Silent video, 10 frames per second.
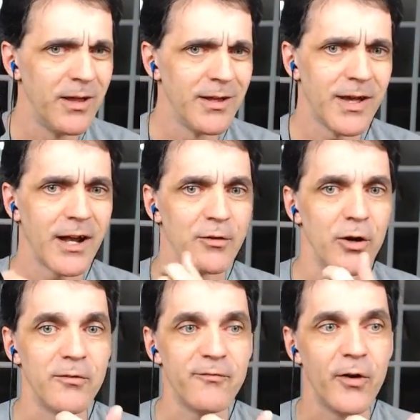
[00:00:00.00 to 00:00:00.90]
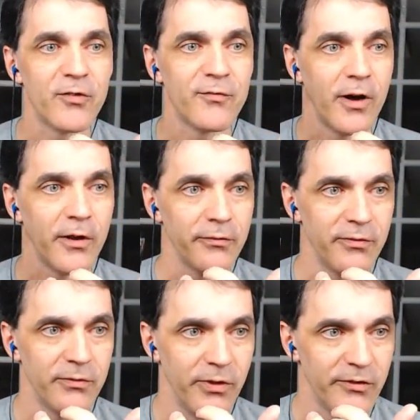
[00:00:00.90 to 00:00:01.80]
I don't know if folks follow
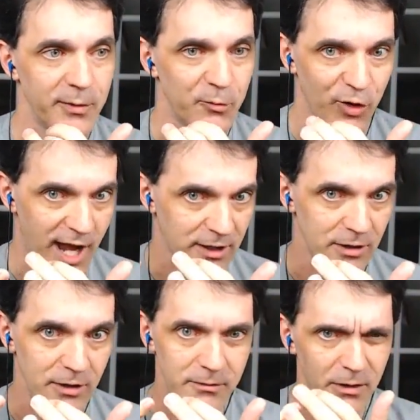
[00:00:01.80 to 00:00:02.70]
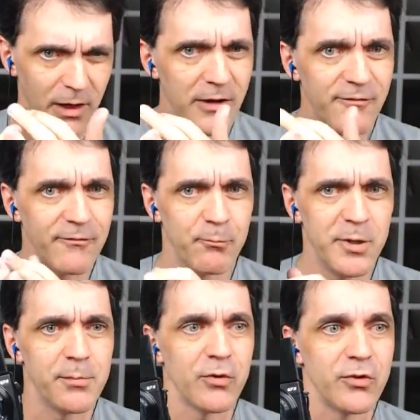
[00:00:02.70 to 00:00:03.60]
the Tim Tracker, and a lot of
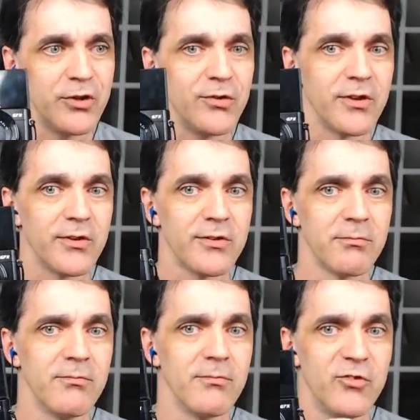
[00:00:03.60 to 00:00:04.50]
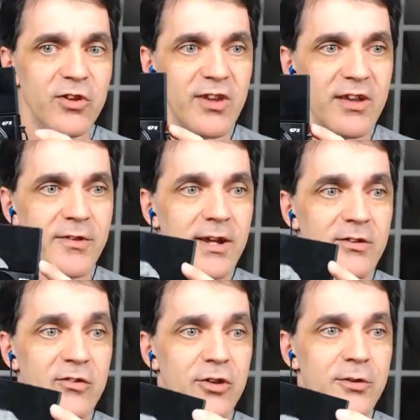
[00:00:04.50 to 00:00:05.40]
people use this G7X too.